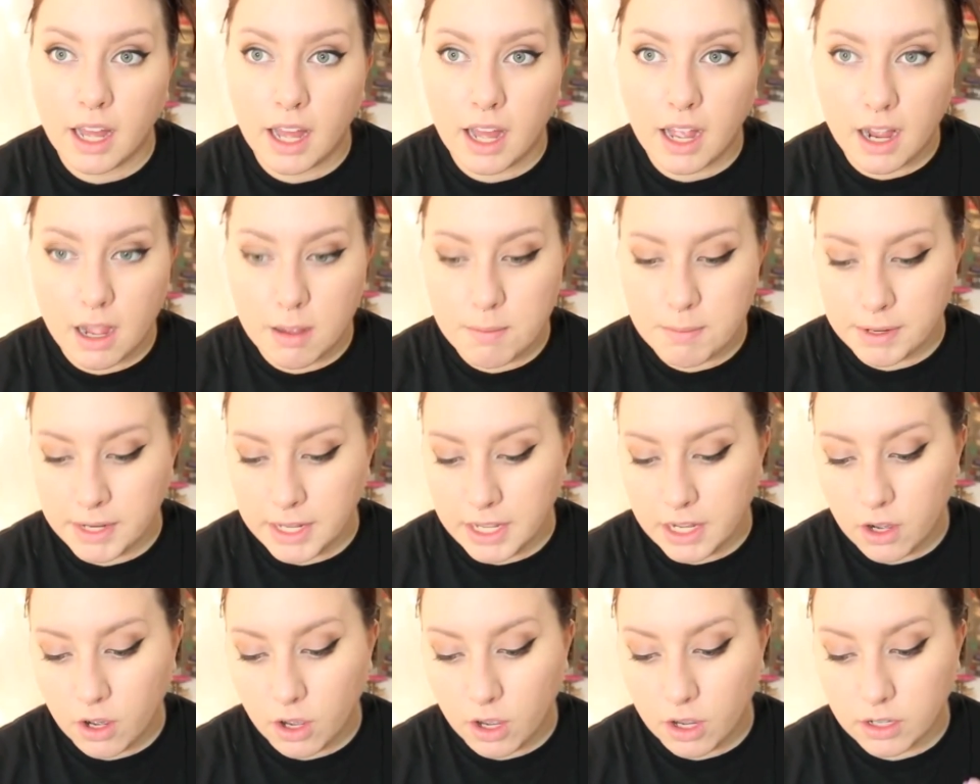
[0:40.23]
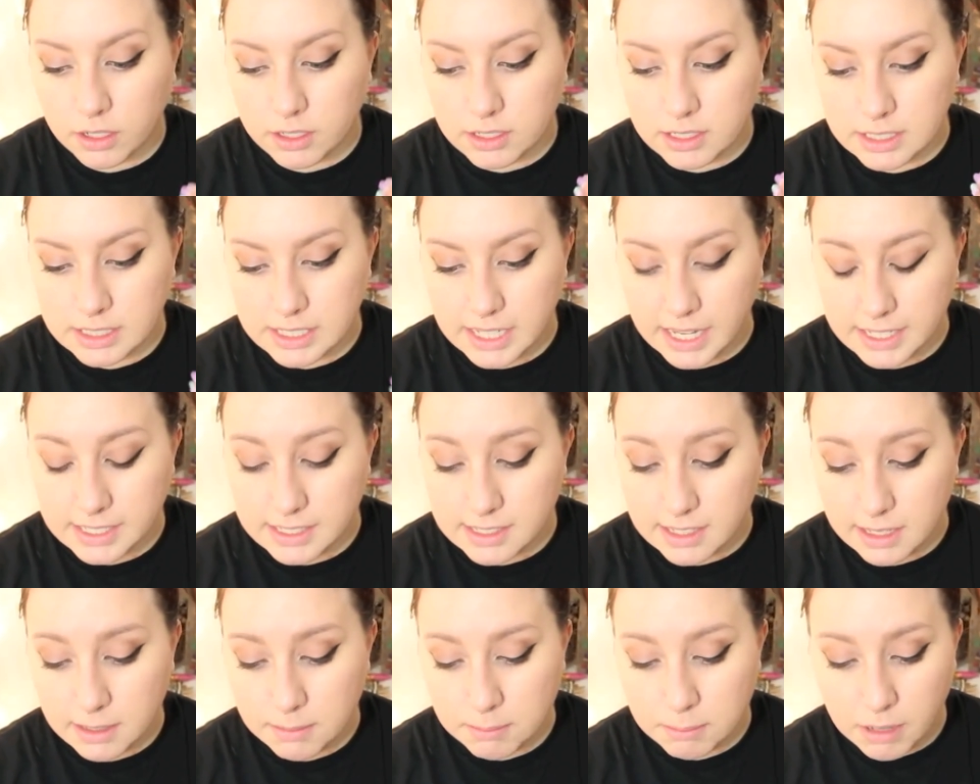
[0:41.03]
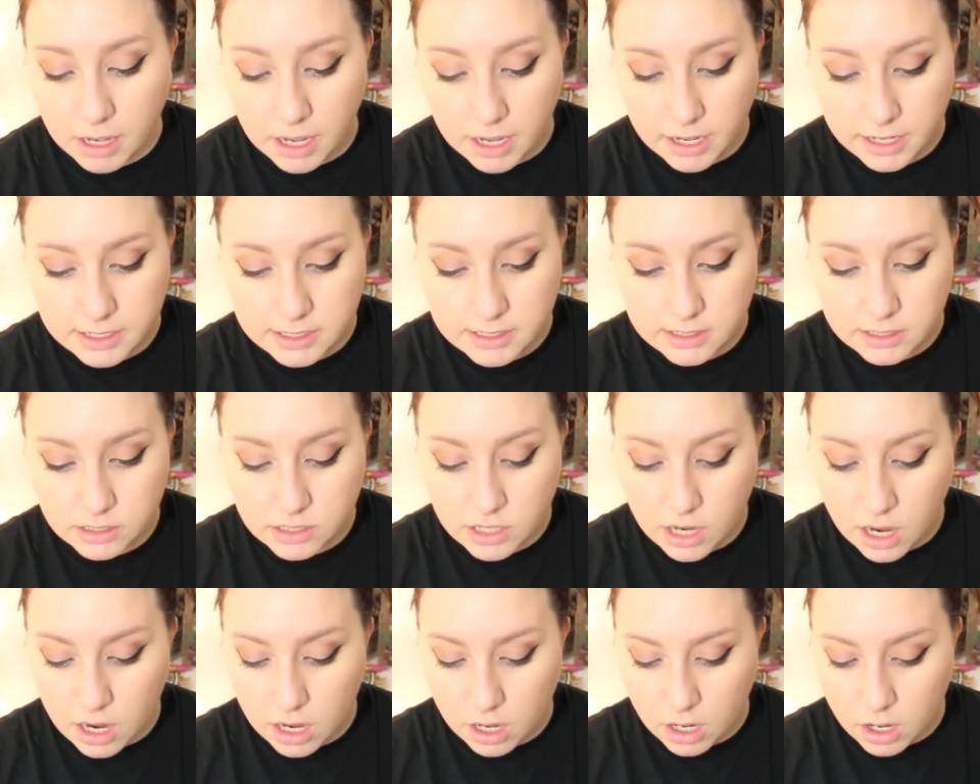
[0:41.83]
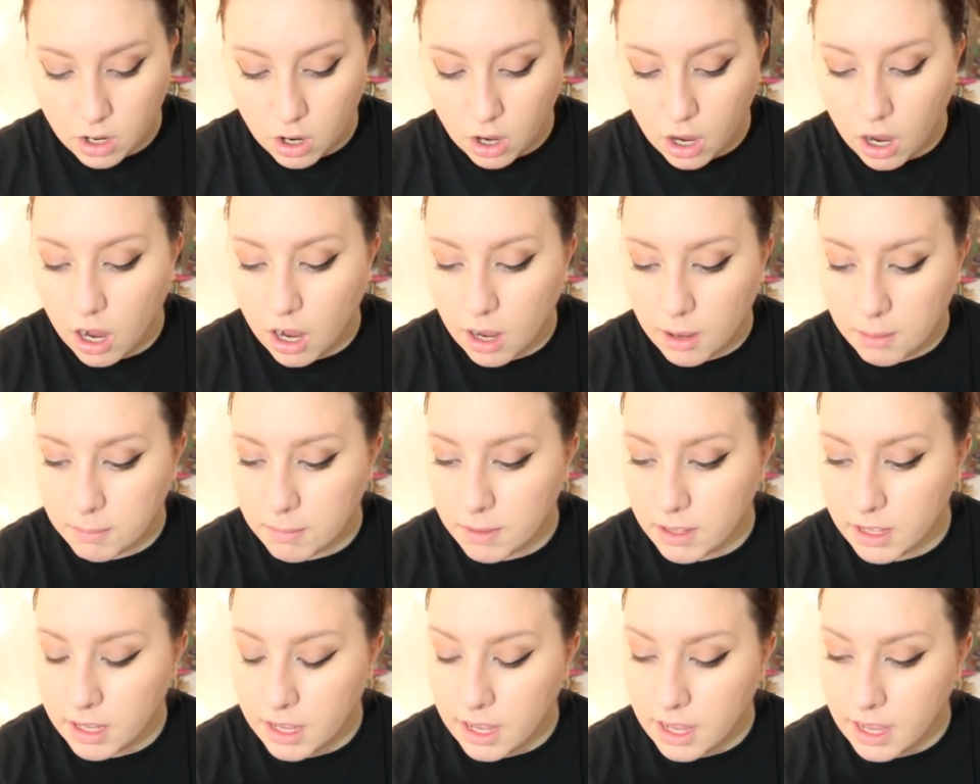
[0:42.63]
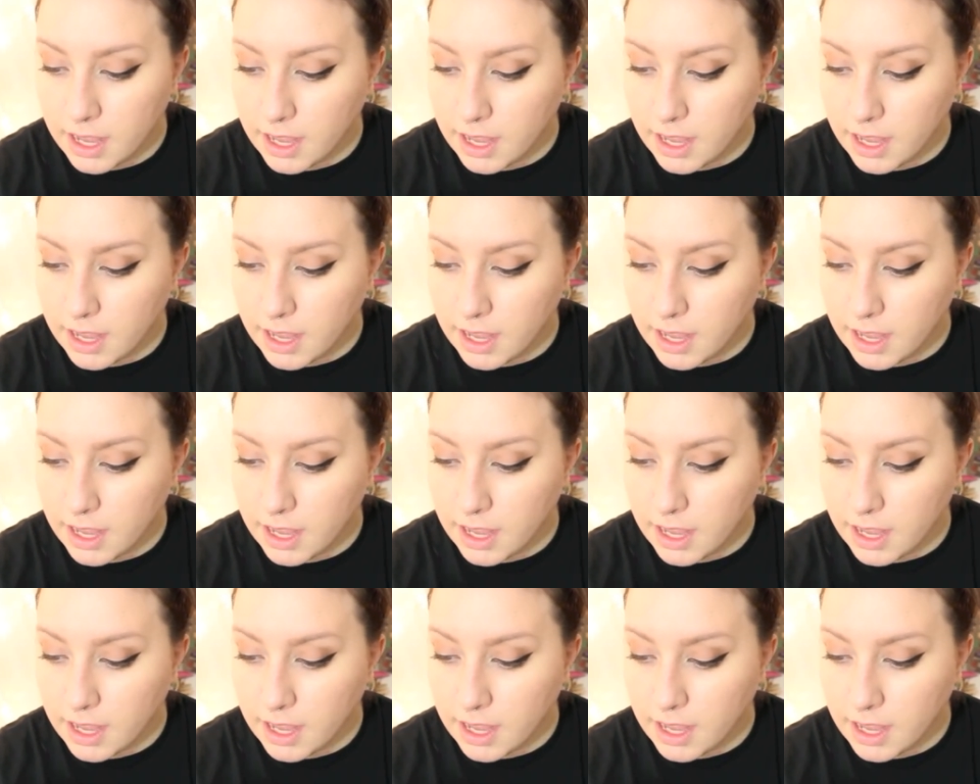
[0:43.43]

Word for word: a company called sexybox.com, and